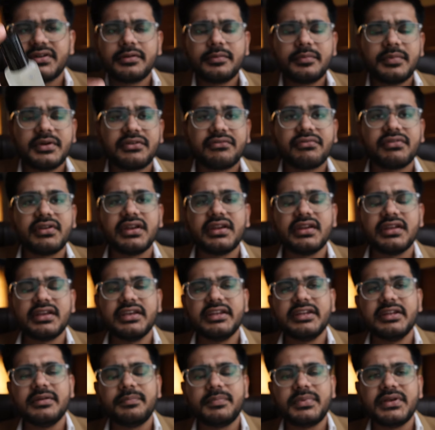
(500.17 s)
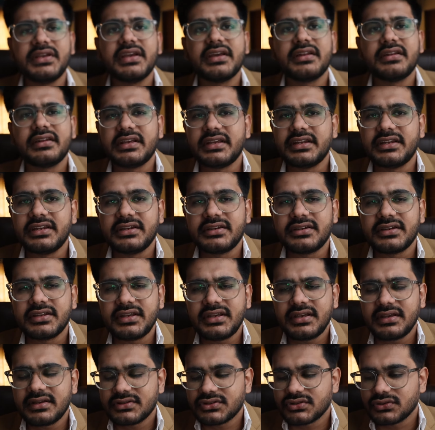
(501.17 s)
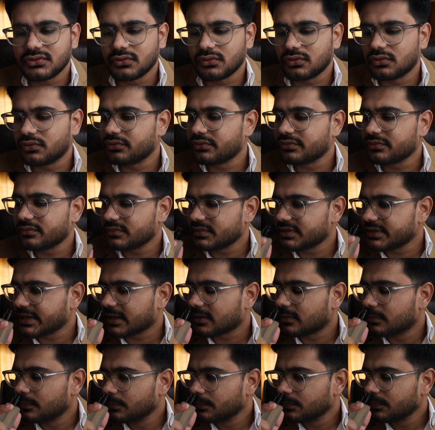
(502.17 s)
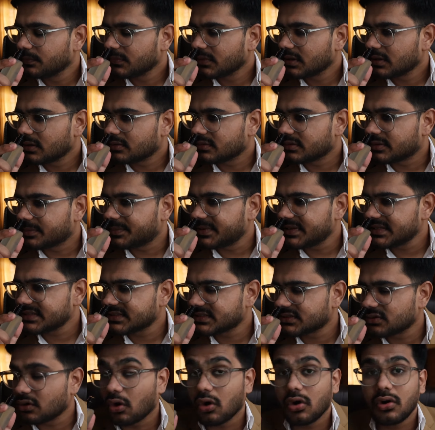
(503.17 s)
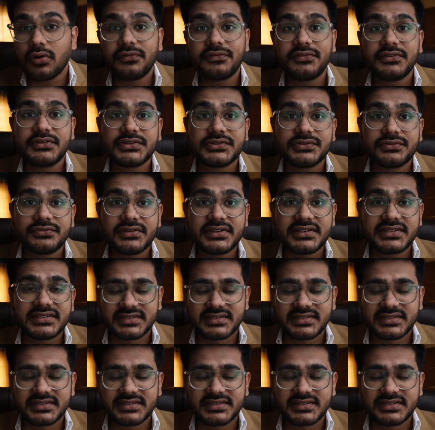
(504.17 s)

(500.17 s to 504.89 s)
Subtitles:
in between EDP and EDT. So yeah, the best office wear